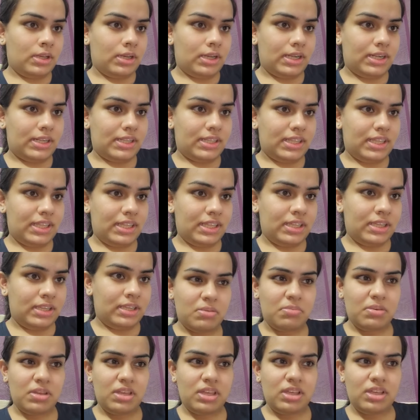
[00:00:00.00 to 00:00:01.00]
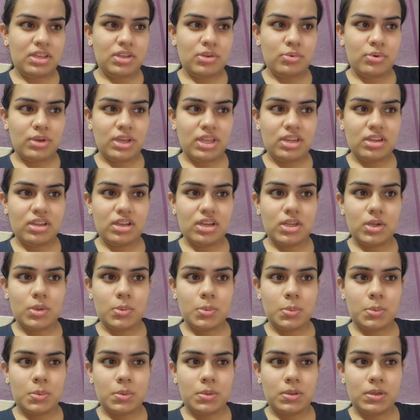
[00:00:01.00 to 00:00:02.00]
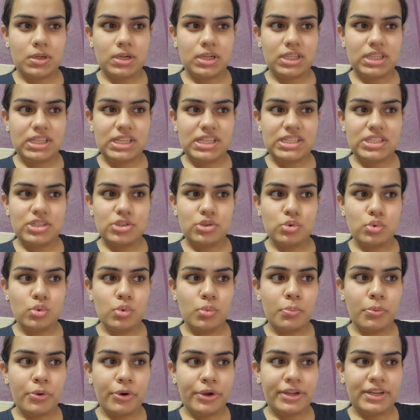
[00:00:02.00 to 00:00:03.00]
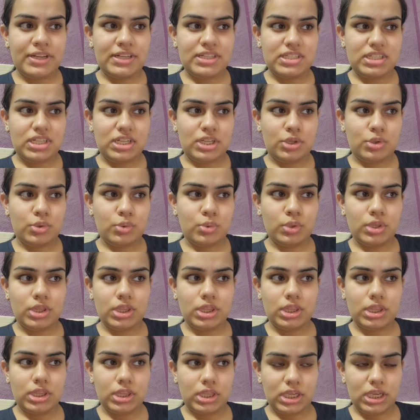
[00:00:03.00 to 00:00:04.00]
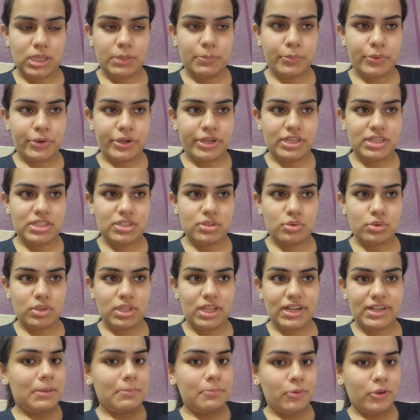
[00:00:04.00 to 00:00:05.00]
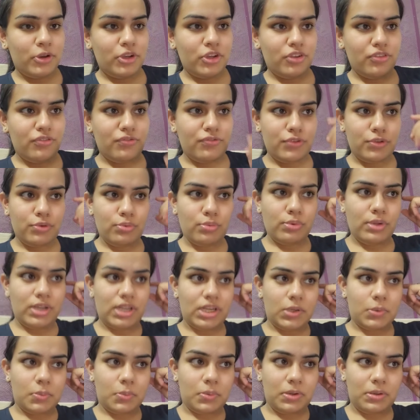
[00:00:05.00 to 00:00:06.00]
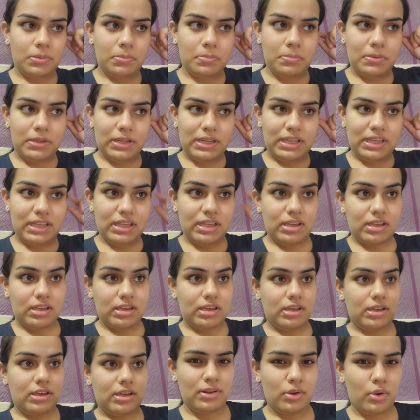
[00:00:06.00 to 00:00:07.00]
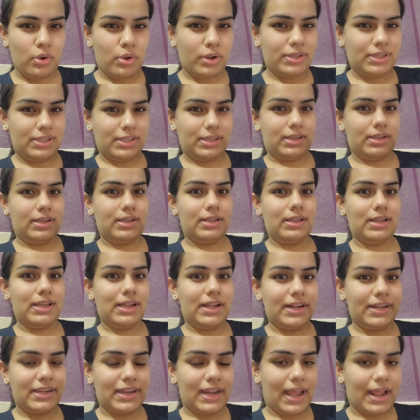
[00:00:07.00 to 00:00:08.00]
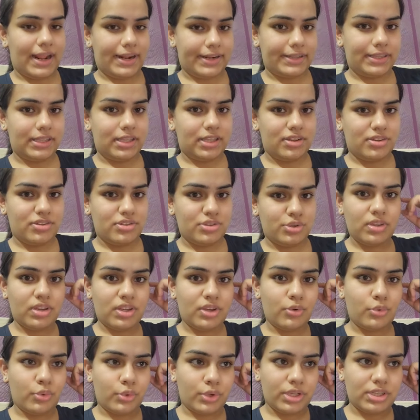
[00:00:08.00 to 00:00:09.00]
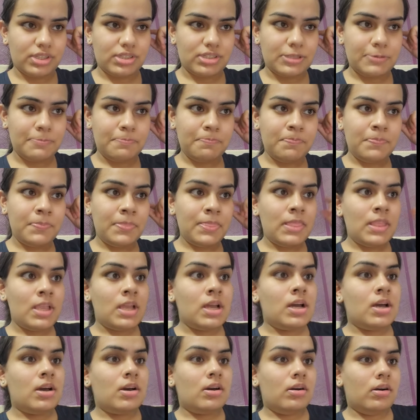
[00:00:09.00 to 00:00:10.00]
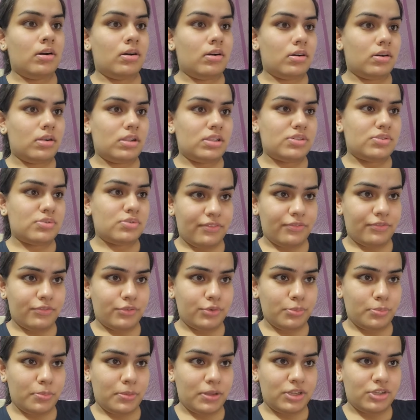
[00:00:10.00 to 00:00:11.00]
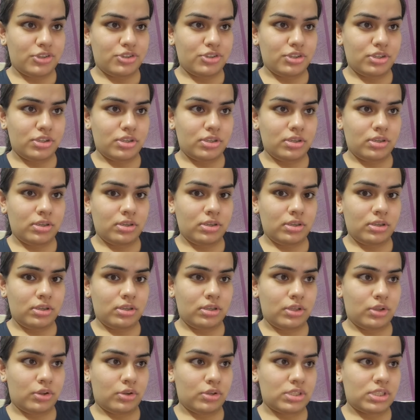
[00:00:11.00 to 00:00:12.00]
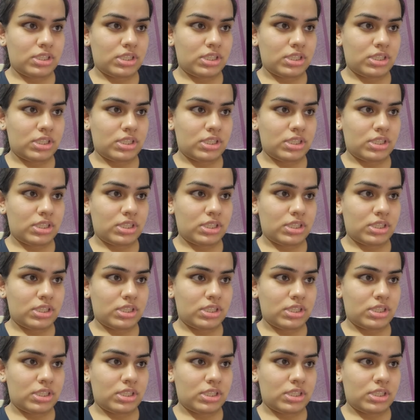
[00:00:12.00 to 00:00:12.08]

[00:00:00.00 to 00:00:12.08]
and then maybe you can convert these 2 points into 3 points, so that my point of view it will be like will not attract the recruiters. Also have to mention your